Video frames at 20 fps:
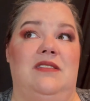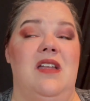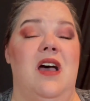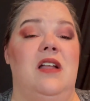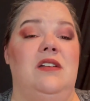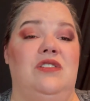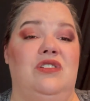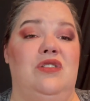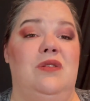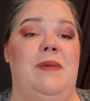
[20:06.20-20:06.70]

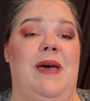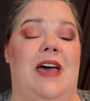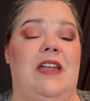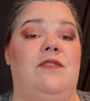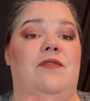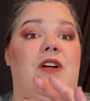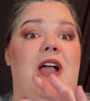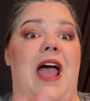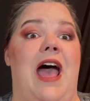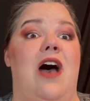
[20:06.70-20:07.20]
not too bad
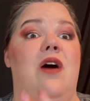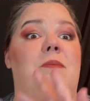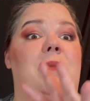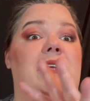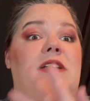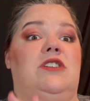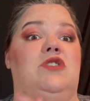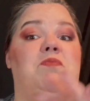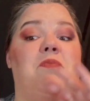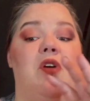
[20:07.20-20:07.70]
for how
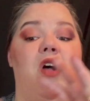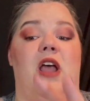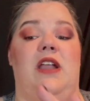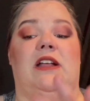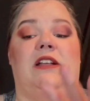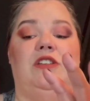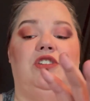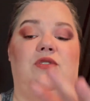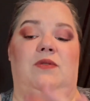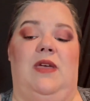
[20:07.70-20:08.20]
much
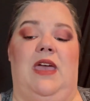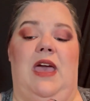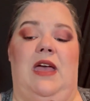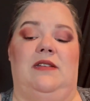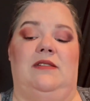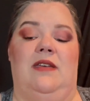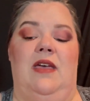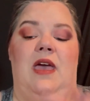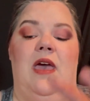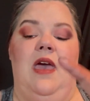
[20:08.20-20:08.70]
product you
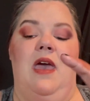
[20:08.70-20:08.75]
get.